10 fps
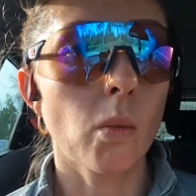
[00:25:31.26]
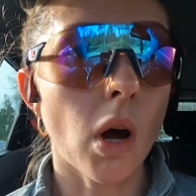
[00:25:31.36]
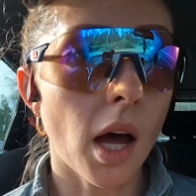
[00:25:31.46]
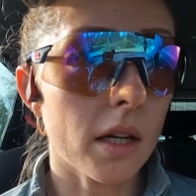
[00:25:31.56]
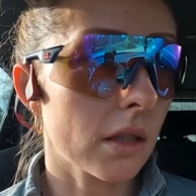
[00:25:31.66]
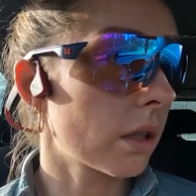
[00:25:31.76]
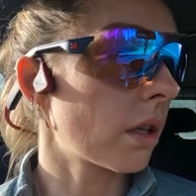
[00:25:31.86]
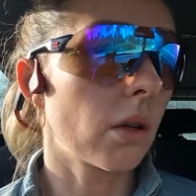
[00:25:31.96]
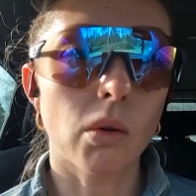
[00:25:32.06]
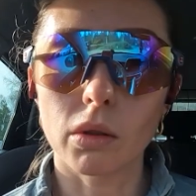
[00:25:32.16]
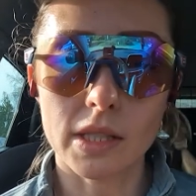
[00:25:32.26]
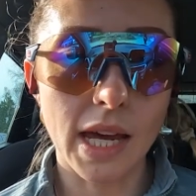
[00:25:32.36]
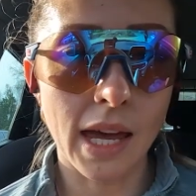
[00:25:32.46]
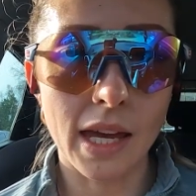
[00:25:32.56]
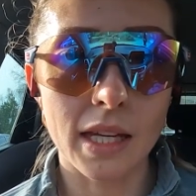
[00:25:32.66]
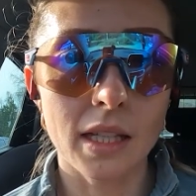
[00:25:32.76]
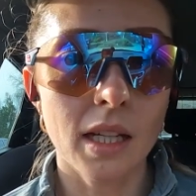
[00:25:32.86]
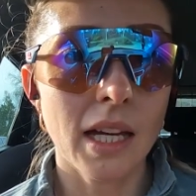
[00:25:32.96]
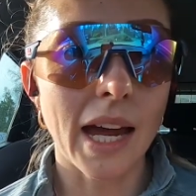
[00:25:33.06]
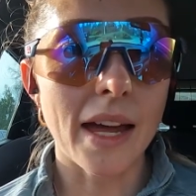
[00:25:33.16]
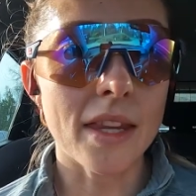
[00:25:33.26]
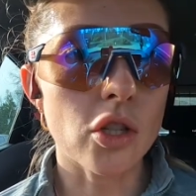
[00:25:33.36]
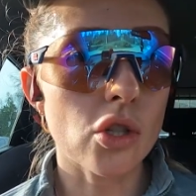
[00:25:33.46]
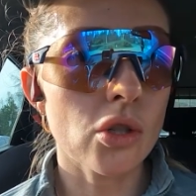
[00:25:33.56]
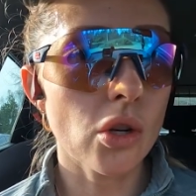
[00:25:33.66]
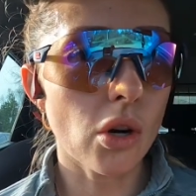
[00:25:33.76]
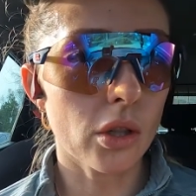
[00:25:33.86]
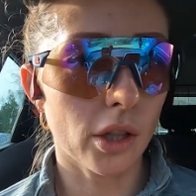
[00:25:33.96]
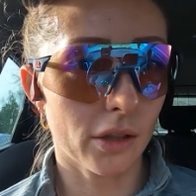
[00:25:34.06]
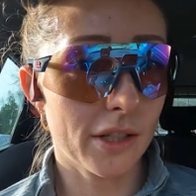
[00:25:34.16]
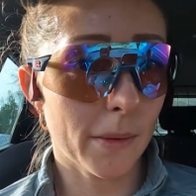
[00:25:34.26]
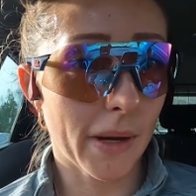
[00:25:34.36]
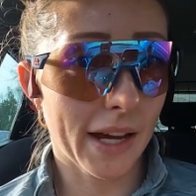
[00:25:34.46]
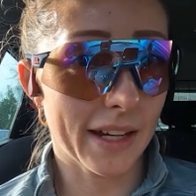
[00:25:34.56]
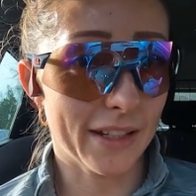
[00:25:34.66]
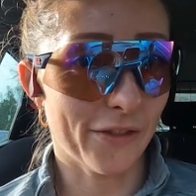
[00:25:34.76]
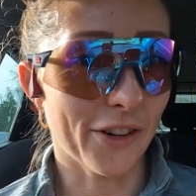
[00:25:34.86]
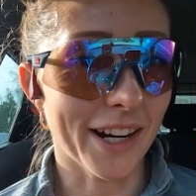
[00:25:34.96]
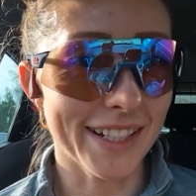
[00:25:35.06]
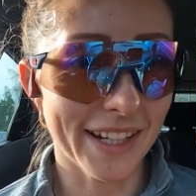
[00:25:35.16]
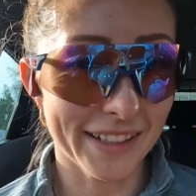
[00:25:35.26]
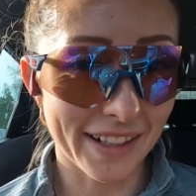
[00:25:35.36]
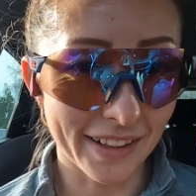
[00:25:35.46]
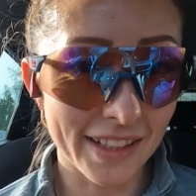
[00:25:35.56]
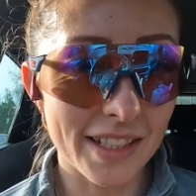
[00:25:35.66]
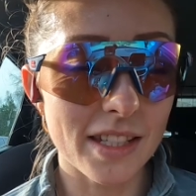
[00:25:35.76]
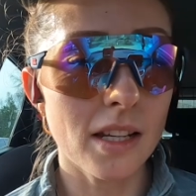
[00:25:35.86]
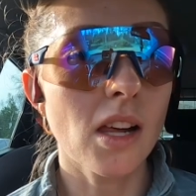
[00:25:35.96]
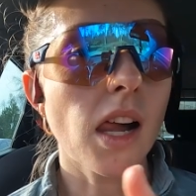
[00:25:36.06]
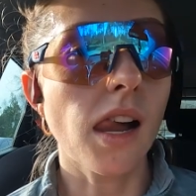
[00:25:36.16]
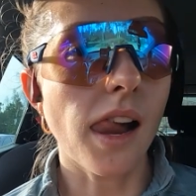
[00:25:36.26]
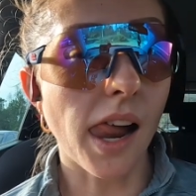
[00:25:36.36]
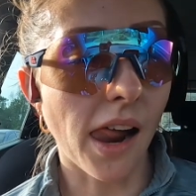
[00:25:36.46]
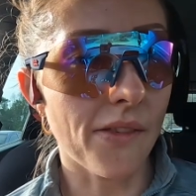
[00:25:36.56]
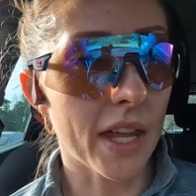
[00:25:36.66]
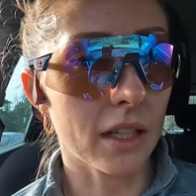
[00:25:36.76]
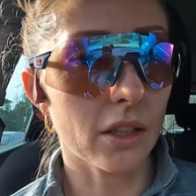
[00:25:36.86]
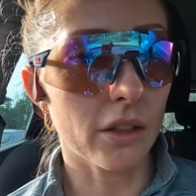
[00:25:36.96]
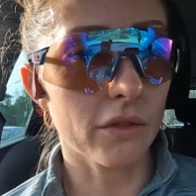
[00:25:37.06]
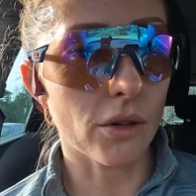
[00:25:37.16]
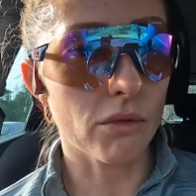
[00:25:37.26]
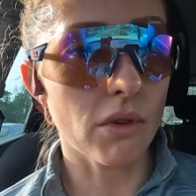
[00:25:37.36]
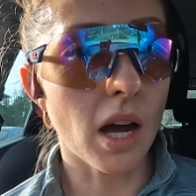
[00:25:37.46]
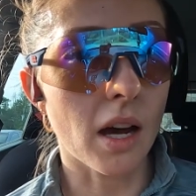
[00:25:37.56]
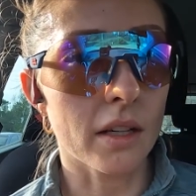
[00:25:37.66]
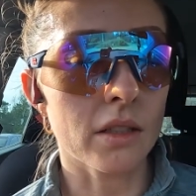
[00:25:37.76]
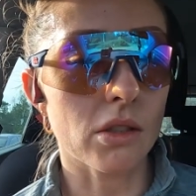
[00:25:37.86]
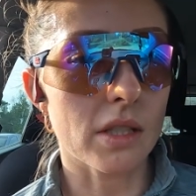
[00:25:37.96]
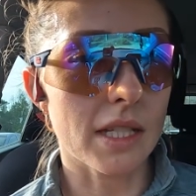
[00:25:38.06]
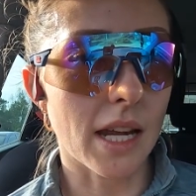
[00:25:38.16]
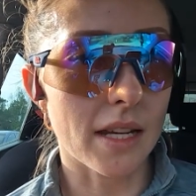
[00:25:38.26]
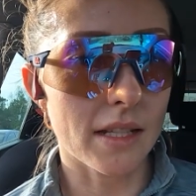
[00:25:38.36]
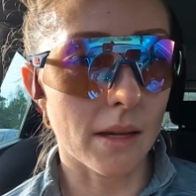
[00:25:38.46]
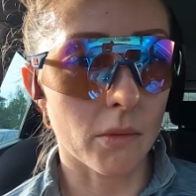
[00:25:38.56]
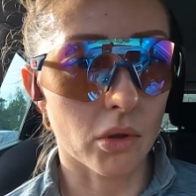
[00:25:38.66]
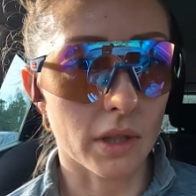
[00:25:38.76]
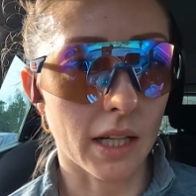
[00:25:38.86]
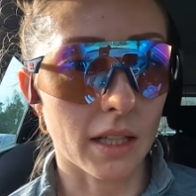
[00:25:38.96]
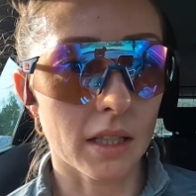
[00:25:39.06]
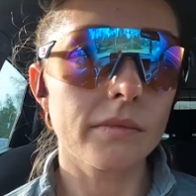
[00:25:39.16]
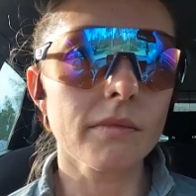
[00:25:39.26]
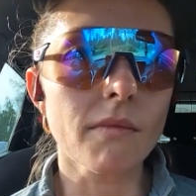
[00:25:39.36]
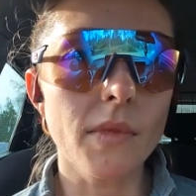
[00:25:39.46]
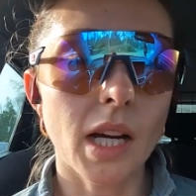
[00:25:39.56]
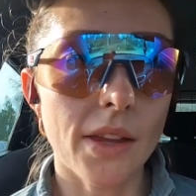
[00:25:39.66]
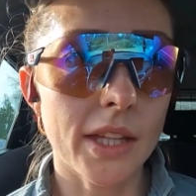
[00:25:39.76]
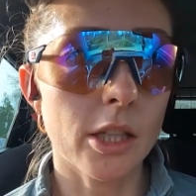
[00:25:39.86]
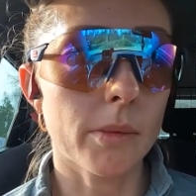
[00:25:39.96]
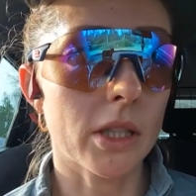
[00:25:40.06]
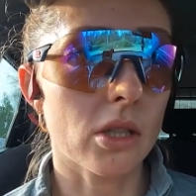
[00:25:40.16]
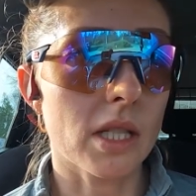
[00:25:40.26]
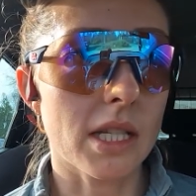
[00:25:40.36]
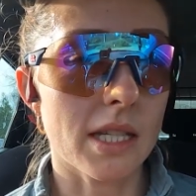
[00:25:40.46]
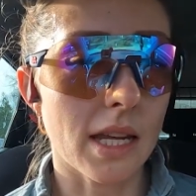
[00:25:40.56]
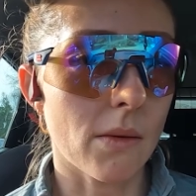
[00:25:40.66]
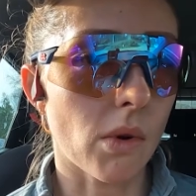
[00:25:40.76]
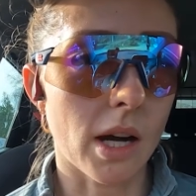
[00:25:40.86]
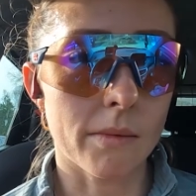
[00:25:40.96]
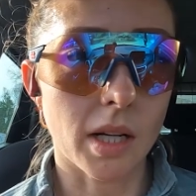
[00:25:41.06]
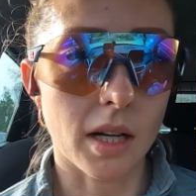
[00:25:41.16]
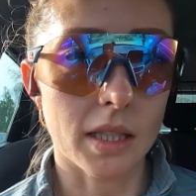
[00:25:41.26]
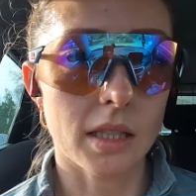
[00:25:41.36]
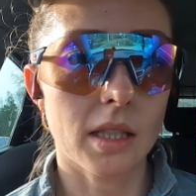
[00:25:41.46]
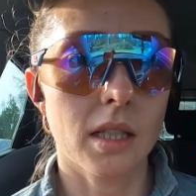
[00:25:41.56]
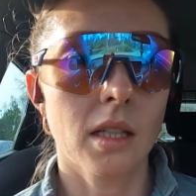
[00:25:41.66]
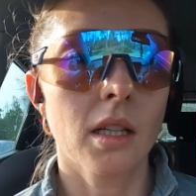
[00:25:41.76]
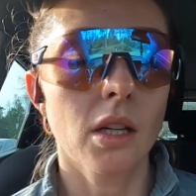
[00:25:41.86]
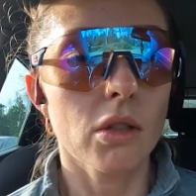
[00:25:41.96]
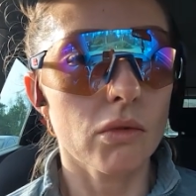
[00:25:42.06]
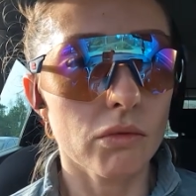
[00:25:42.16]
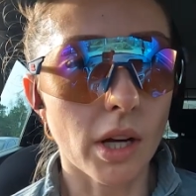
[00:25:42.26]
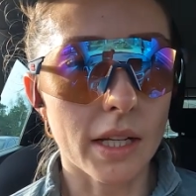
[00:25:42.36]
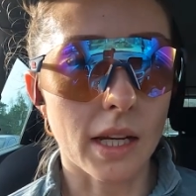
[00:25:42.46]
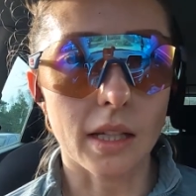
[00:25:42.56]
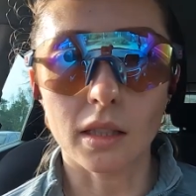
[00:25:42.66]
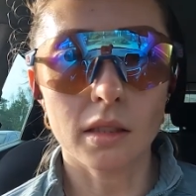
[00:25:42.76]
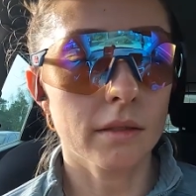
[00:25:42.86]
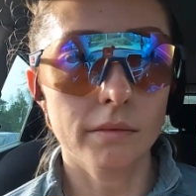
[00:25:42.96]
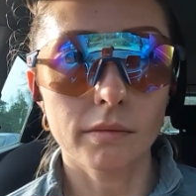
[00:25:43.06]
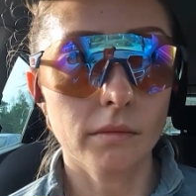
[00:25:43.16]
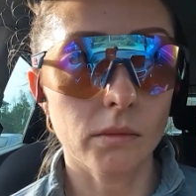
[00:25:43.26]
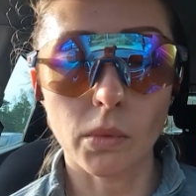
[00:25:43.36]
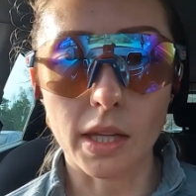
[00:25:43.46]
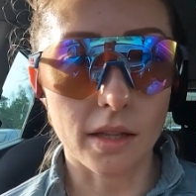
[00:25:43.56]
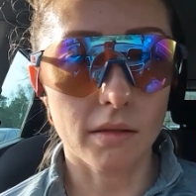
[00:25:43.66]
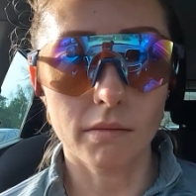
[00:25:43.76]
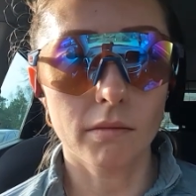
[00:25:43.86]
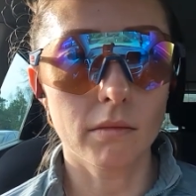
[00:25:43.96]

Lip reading: work all day, and then just not go to bed Friday night, and then go for a run on Saturday morning. I think it would be good to see what I'm like running with